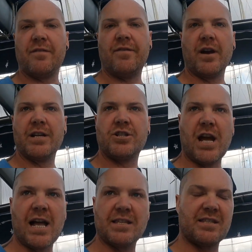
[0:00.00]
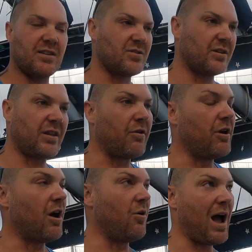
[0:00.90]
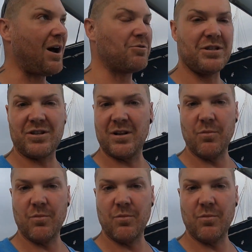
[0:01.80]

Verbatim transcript: fighting chance because I don't know how she's gonna